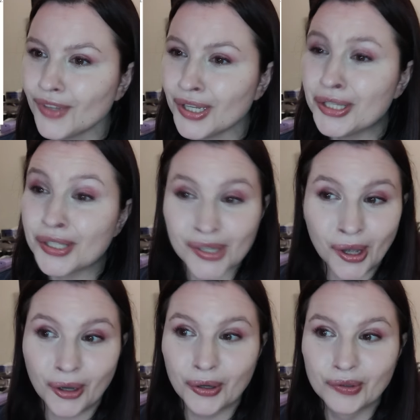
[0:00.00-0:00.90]

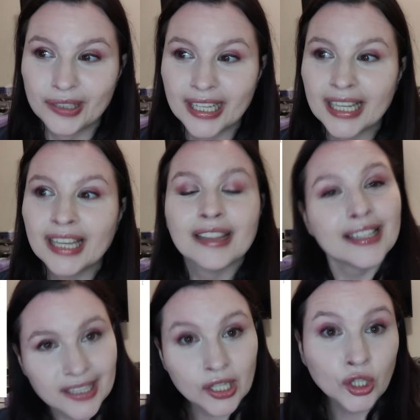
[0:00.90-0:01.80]
So
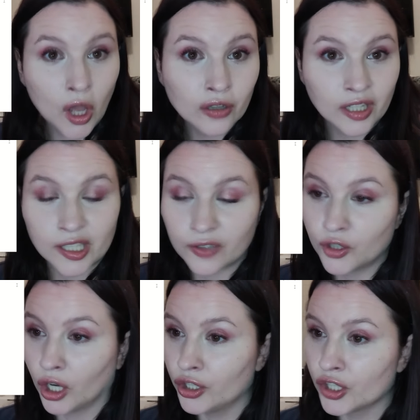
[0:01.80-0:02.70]
this is a long list
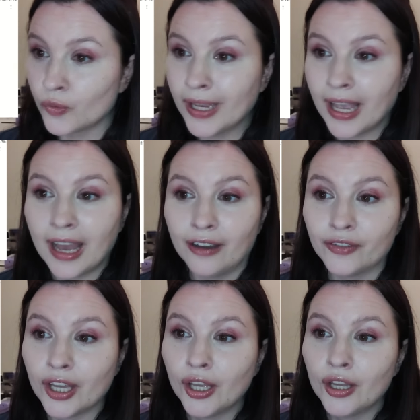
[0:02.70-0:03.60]
of charges. We
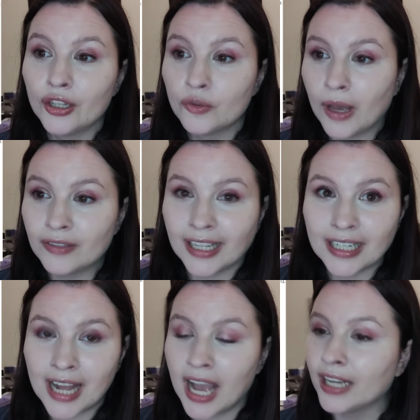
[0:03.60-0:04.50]
have
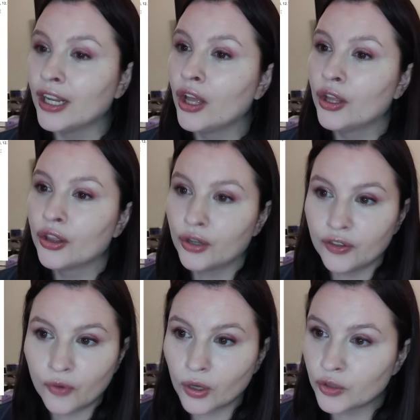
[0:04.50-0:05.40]
$12.99,
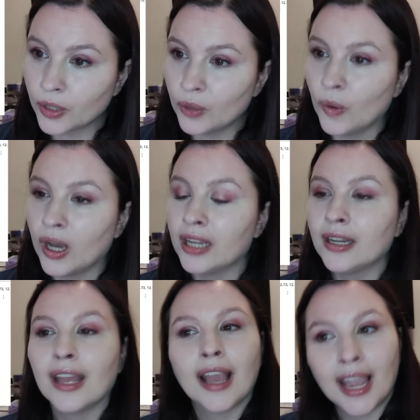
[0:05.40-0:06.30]

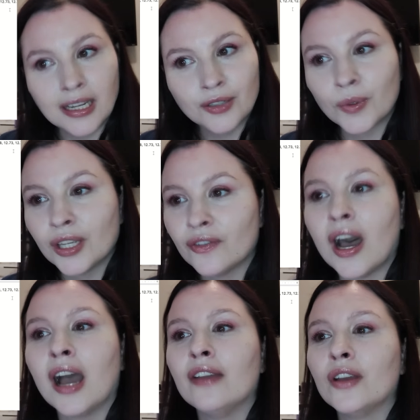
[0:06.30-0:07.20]
$34.21,
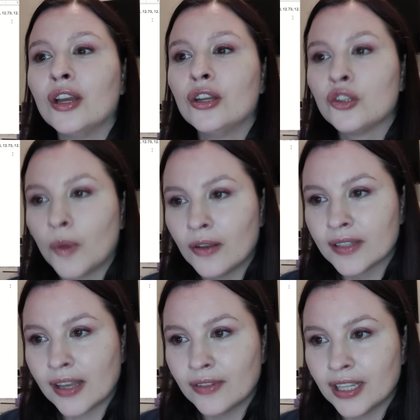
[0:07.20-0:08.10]
$80.25,
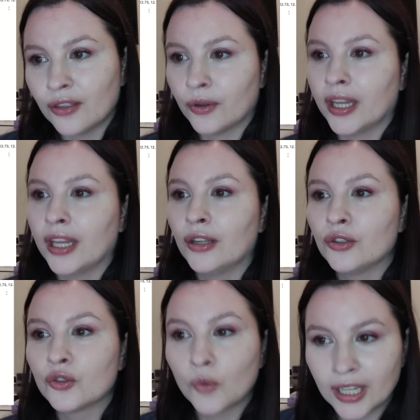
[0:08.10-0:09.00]
$12.73,
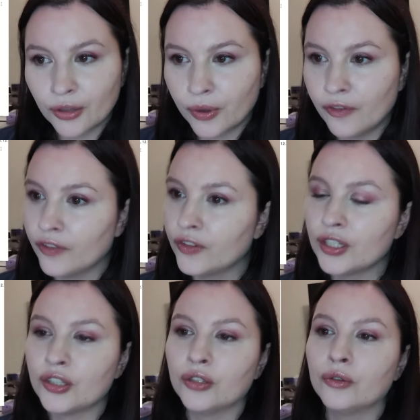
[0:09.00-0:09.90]

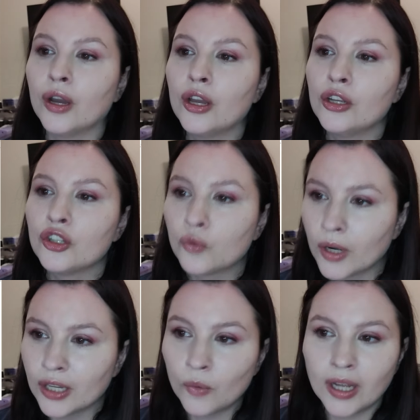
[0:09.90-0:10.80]
$23.52,
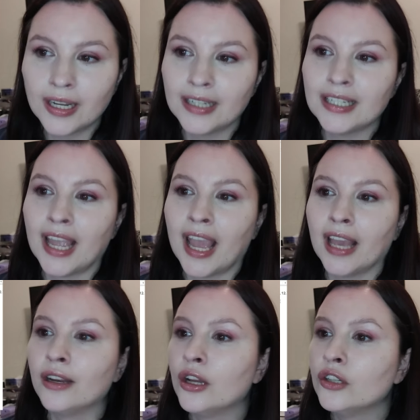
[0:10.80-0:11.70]

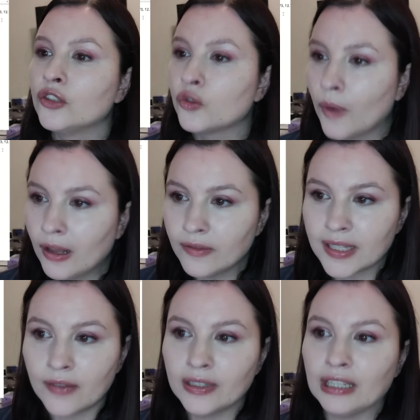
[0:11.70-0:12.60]
$21.98,
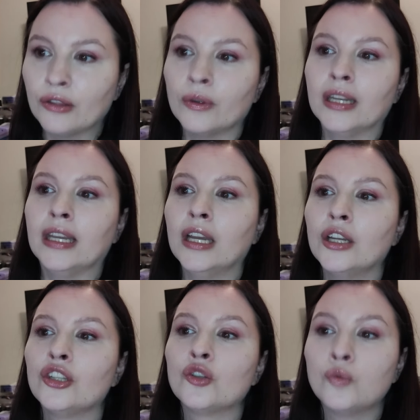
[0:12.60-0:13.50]
$12.73,
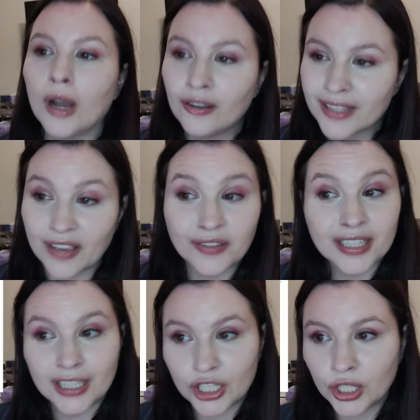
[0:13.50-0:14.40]

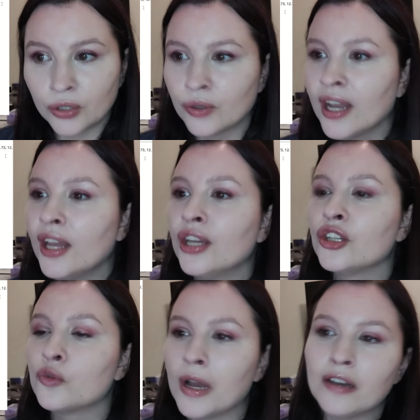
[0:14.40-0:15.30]
$12.72,
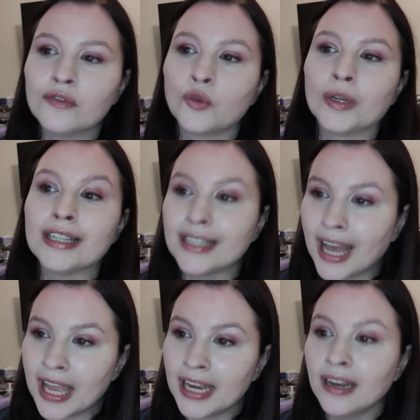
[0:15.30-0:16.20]

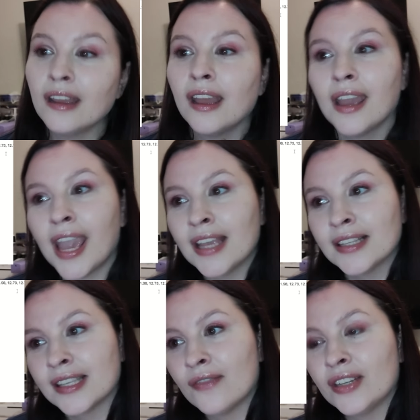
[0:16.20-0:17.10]
$12.29,
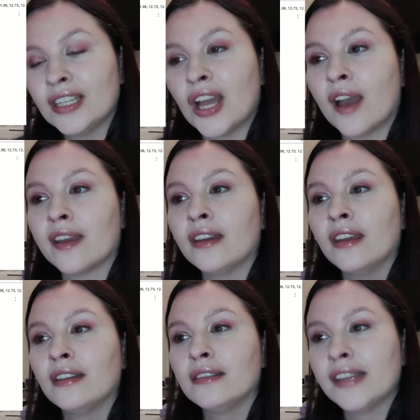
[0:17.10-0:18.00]
$8.79,
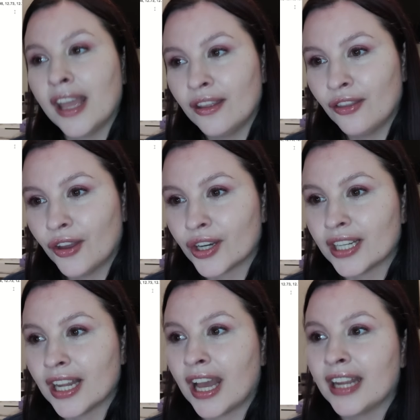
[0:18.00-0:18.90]

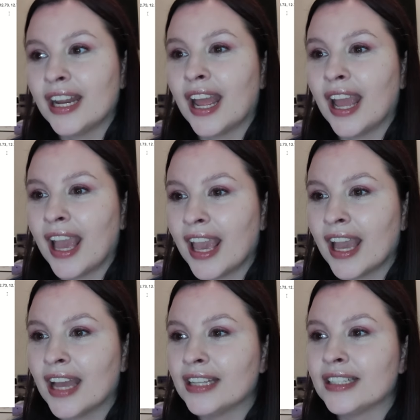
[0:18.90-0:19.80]
$10.39,
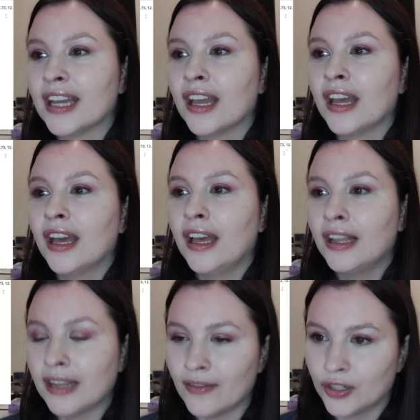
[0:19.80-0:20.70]
and
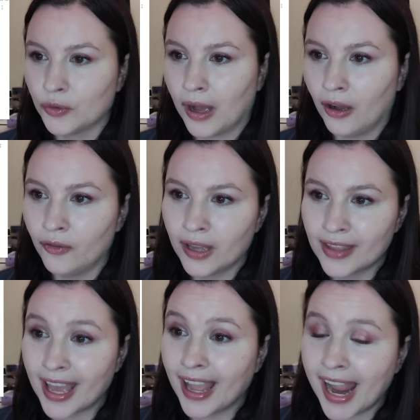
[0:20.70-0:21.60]
$11.12.
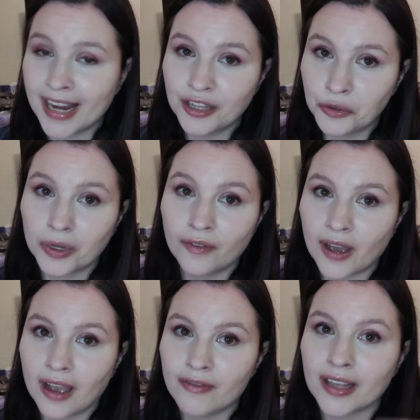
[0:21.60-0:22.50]
And that
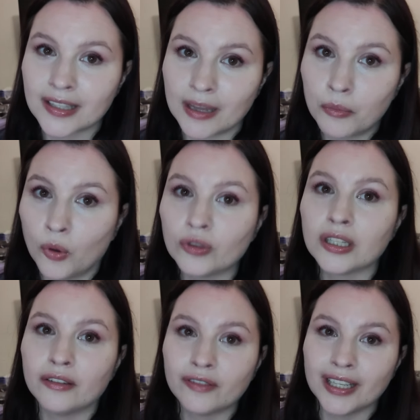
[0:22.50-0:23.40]
$80.25, that's the
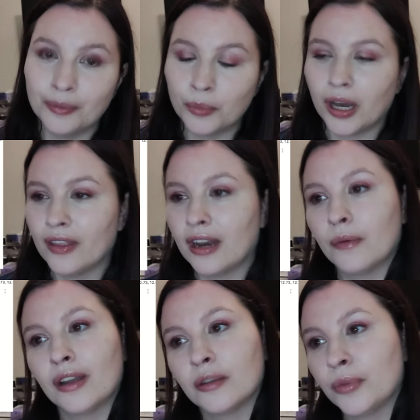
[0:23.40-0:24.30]
bolt of heat and bond that
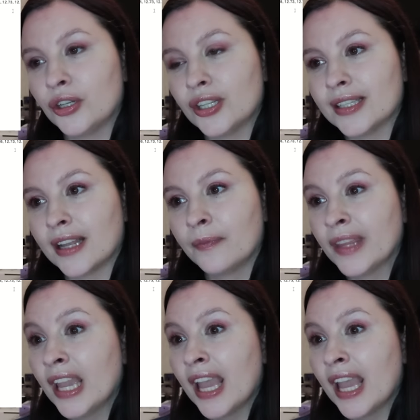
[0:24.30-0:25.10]
I wound up purchasing.